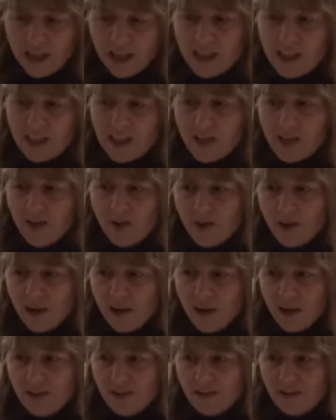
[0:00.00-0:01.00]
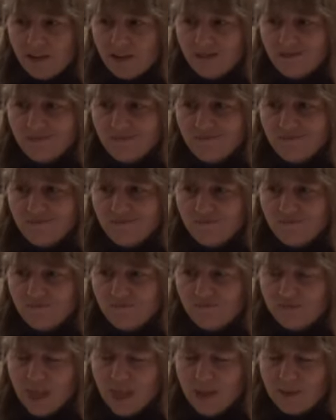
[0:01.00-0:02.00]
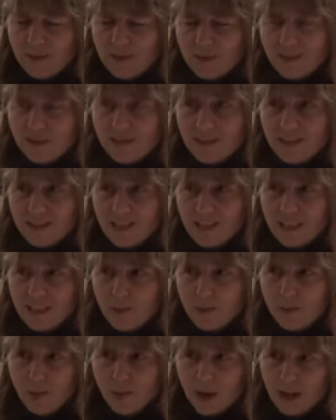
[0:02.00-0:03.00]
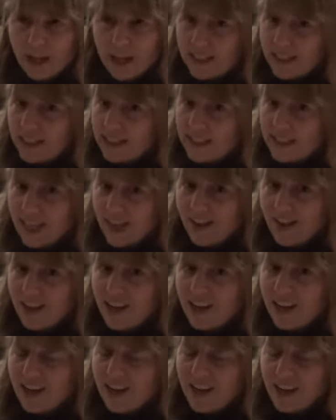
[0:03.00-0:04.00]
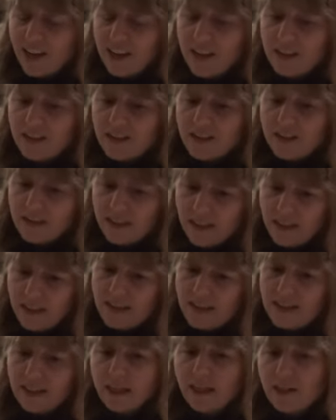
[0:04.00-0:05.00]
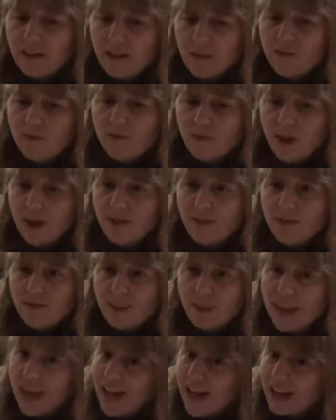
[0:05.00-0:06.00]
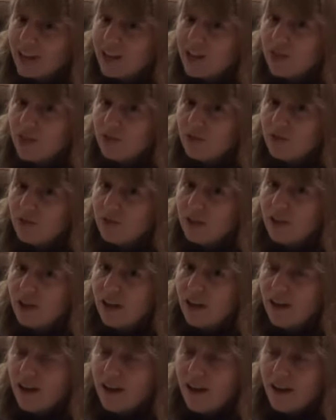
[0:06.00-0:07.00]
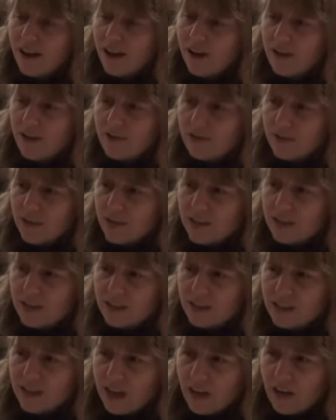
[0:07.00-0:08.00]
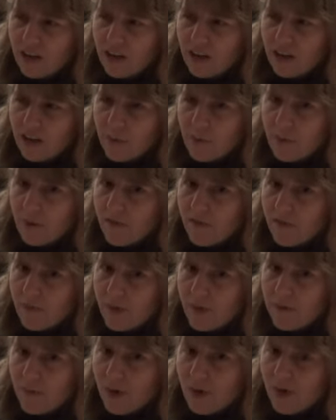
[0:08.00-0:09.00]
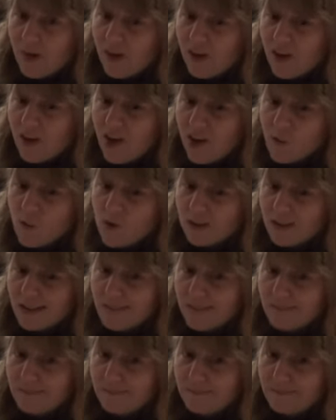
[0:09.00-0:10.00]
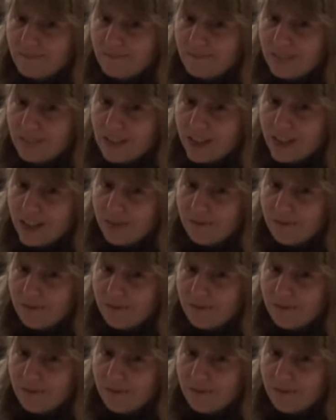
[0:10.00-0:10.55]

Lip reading: So that was disappointing and scary and indicative of the attitude of a scary number of people in our world. So,